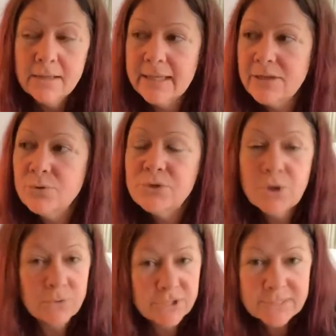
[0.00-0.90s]
Like you
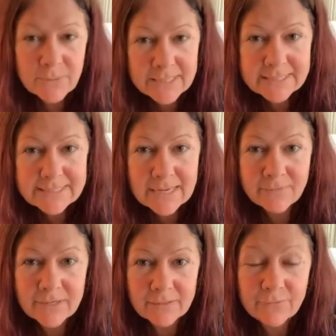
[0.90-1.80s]
don't just want to
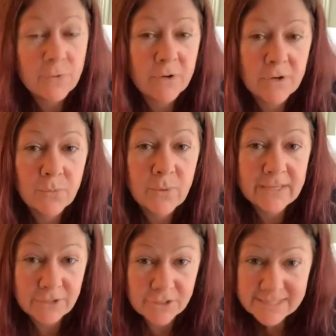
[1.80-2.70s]
save it for
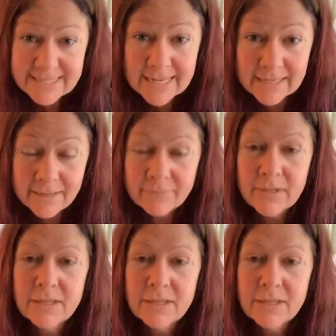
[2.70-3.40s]
when you're sick.